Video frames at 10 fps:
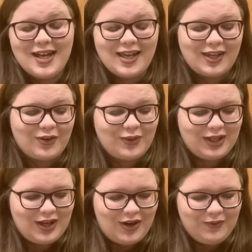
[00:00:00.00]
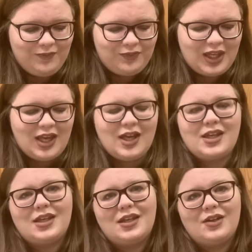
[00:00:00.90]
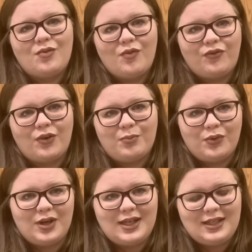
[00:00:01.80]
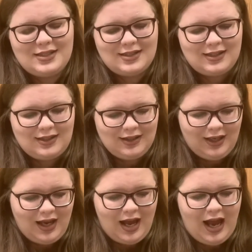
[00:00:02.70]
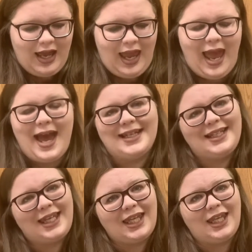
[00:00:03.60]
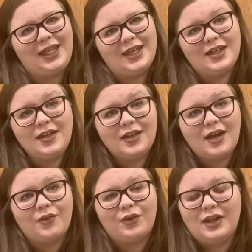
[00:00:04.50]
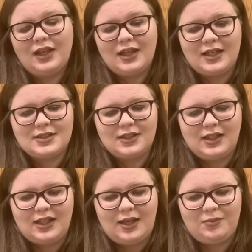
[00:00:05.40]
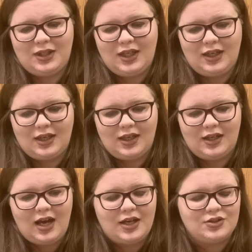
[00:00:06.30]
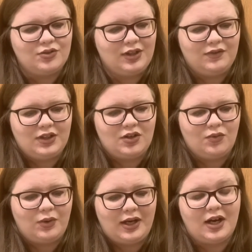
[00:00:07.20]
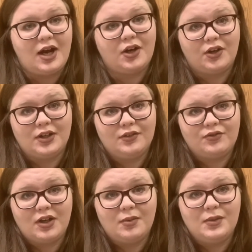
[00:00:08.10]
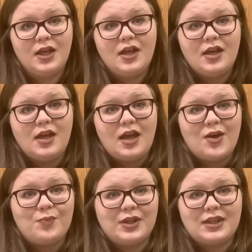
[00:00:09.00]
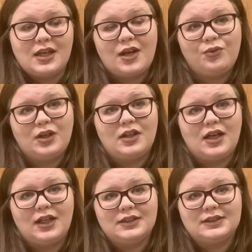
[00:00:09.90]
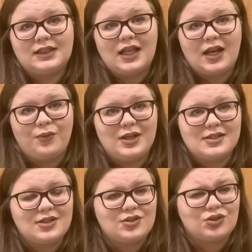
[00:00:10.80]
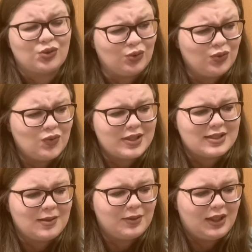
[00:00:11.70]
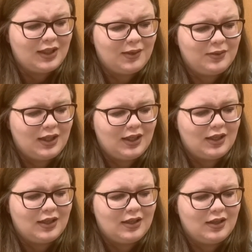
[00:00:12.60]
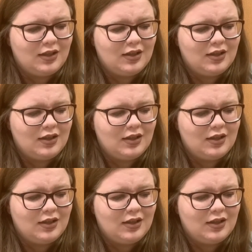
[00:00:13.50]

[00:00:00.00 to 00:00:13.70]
here we go. For boys, I had Keegan. I really liked the name Keegan. I don't even know where I heard it from. But then I realized that I went to school with somebody named Keegan,